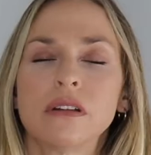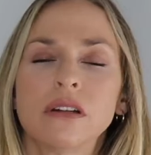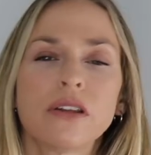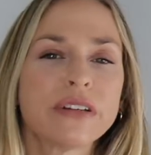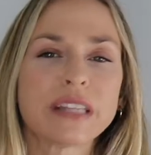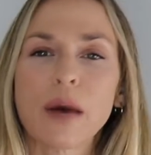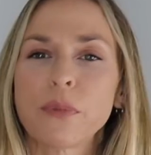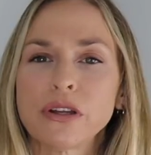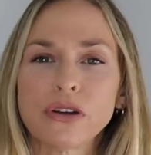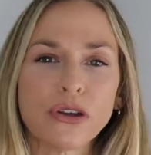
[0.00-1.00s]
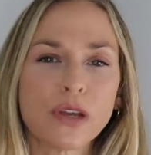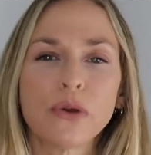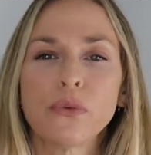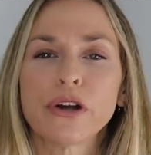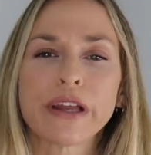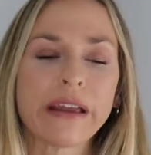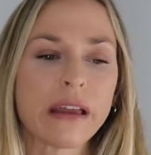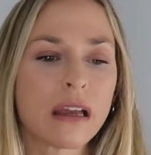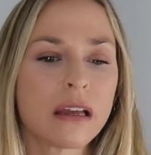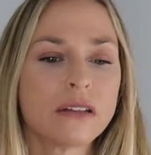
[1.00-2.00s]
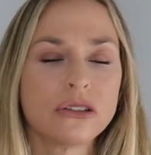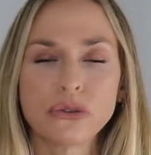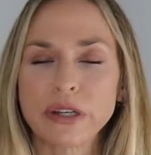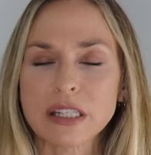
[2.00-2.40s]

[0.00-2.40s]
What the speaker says: Another example, you know, you could be doing